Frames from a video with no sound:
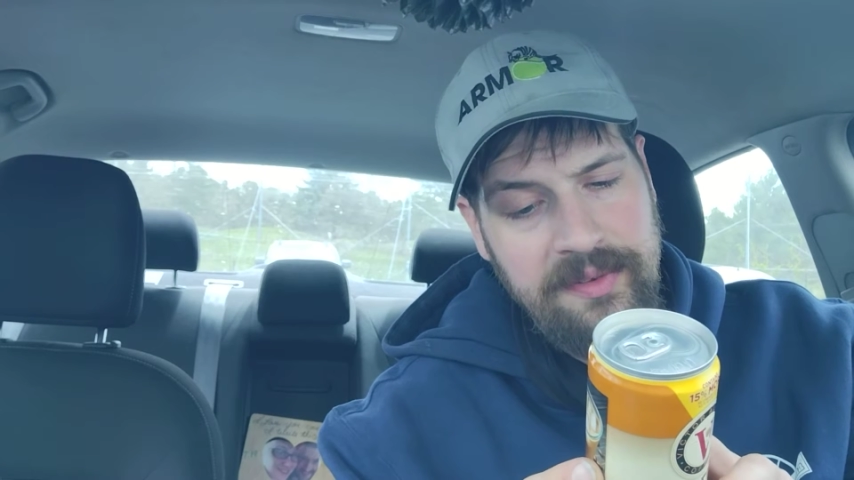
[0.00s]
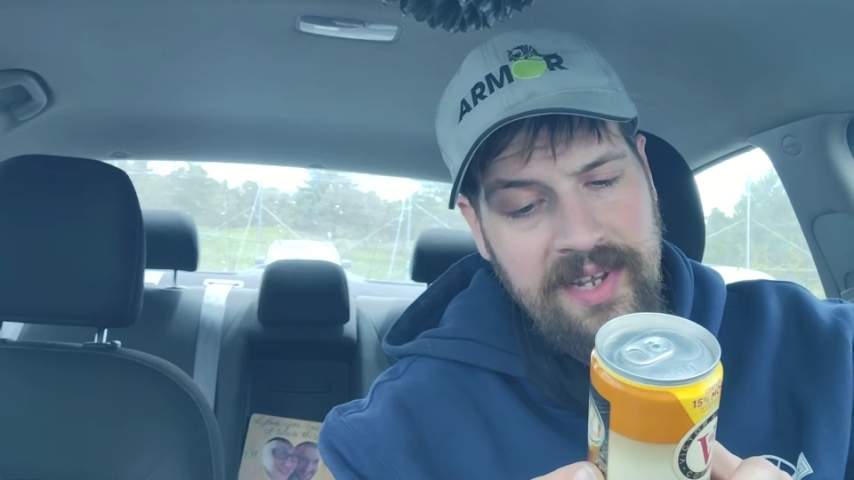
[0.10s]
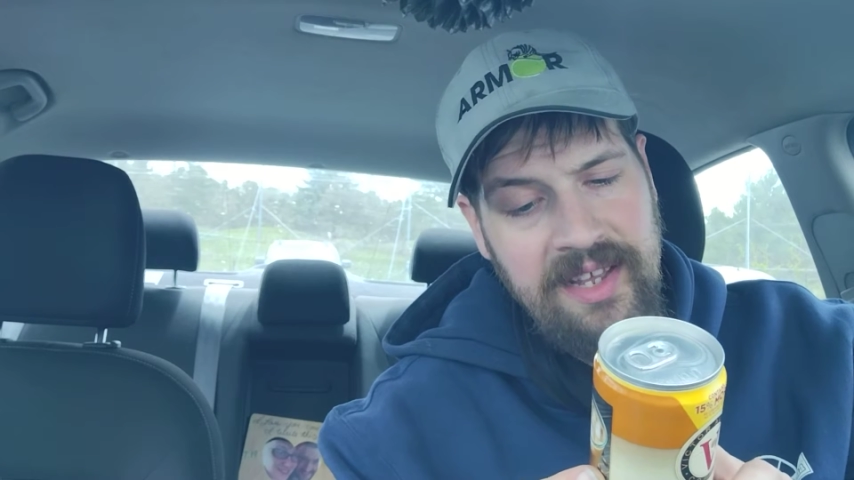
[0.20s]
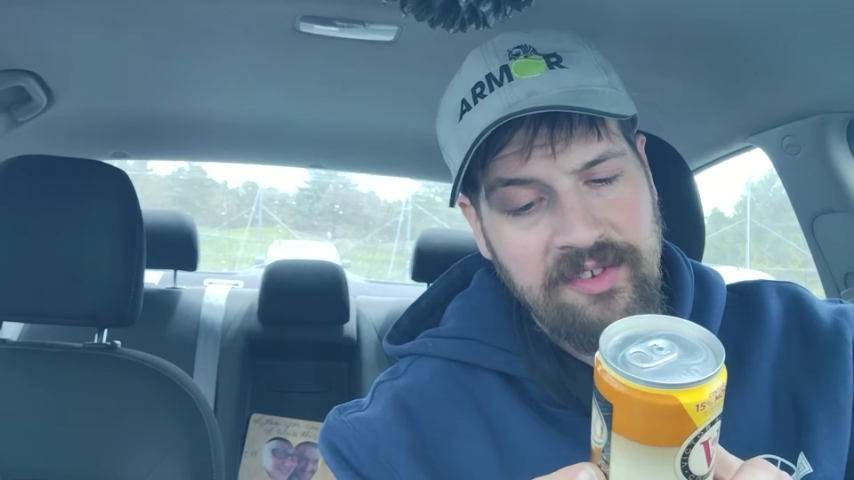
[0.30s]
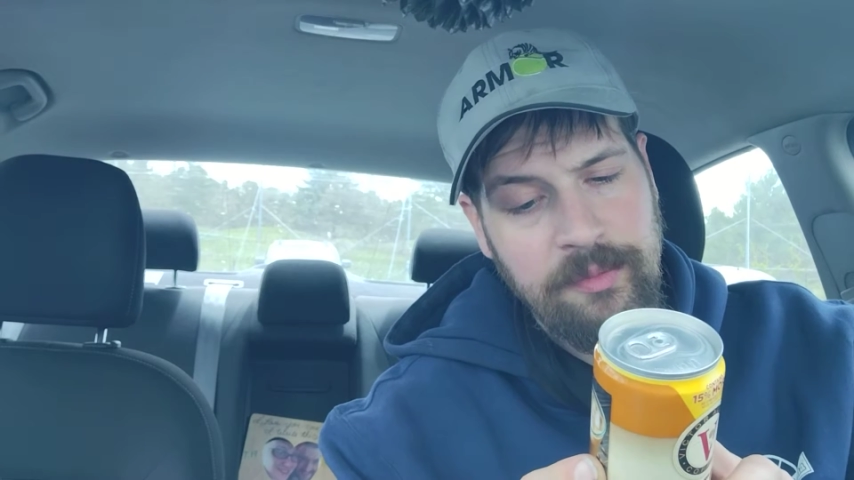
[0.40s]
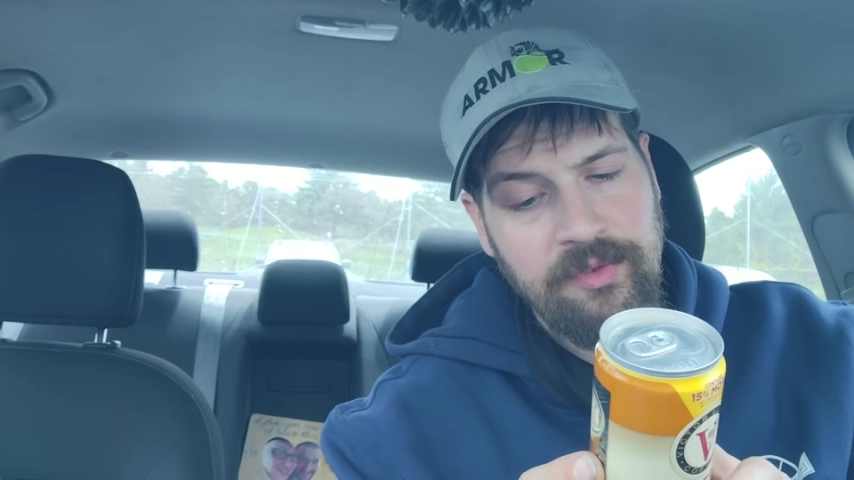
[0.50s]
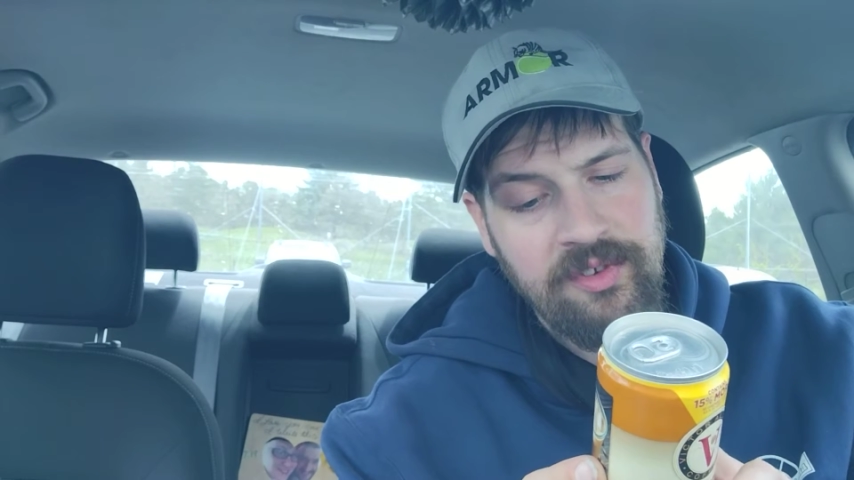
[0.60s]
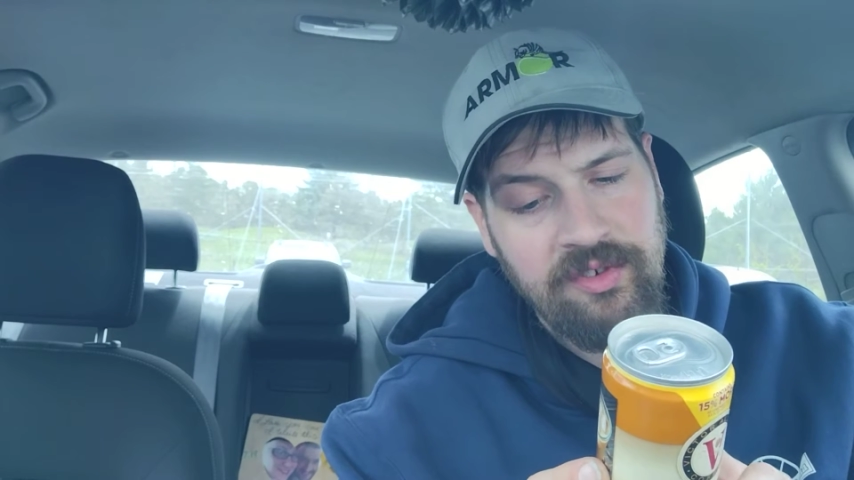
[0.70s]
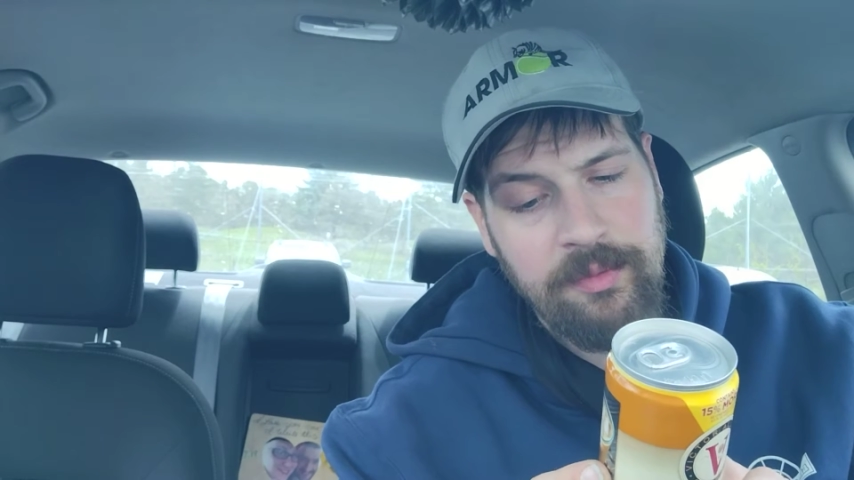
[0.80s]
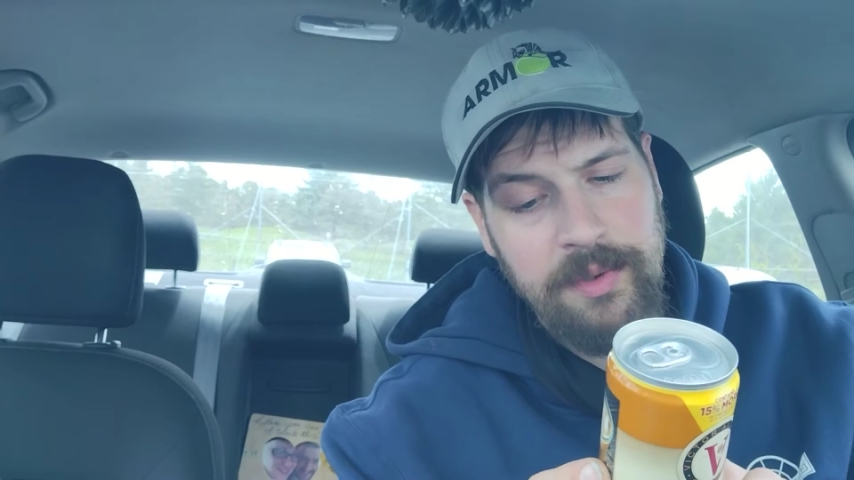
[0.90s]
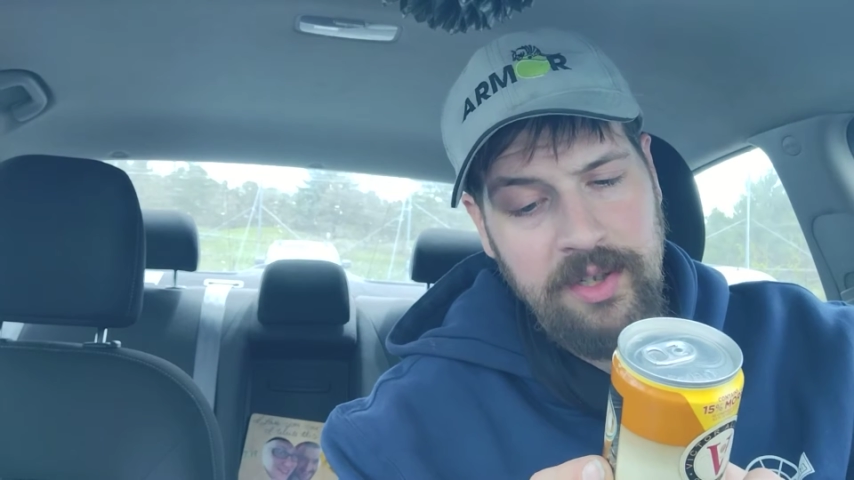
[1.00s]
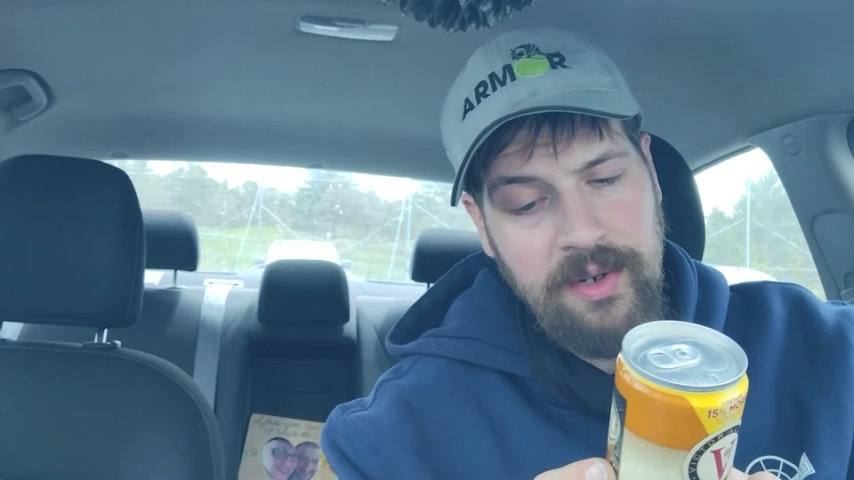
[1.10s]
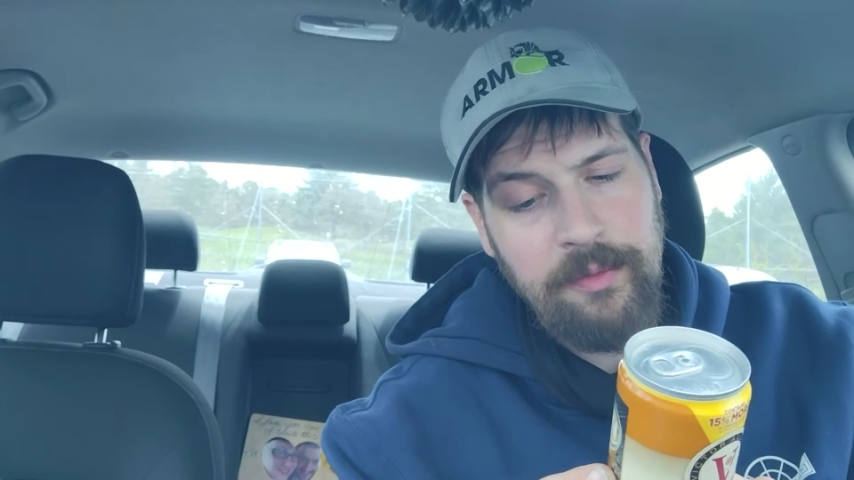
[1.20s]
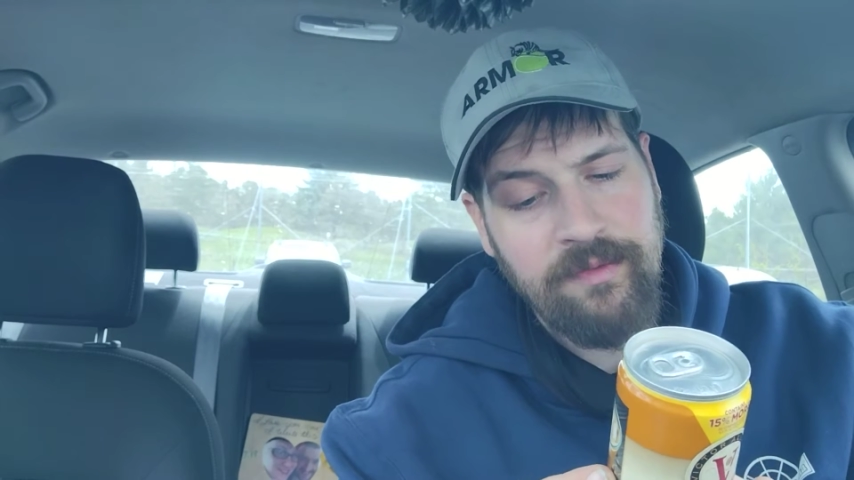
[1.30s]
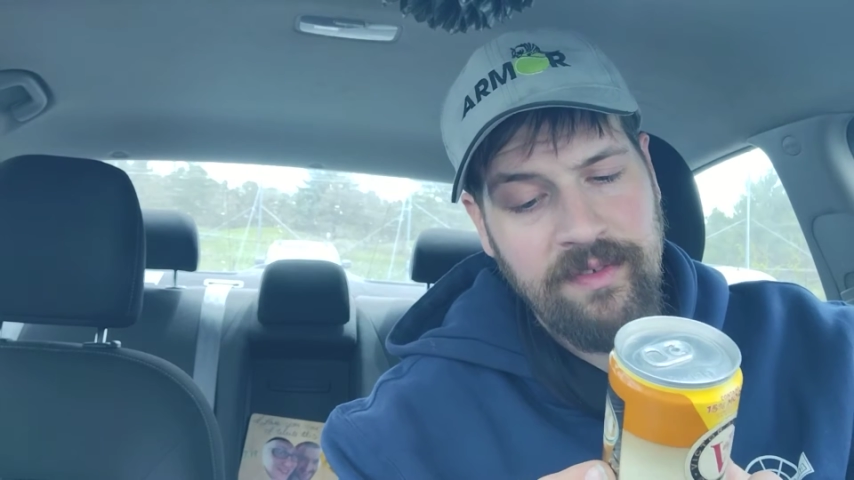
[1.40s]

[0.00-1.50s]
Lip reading: Potassium, 600 milligrams,